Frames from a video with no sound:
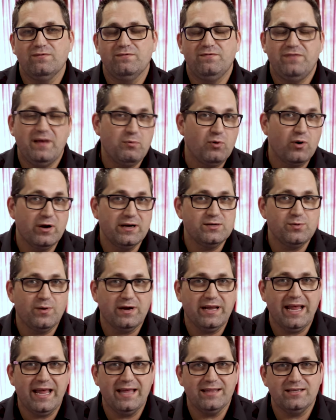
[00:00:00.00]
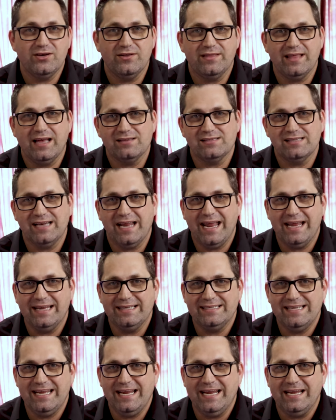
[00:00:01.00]
February twenty-eighth, two thousand
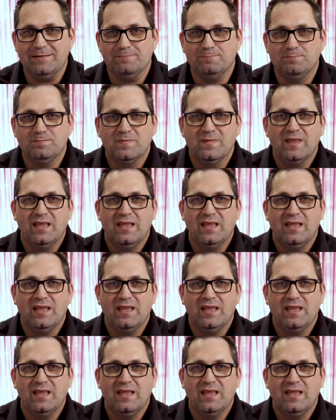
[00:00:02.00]
eighteen.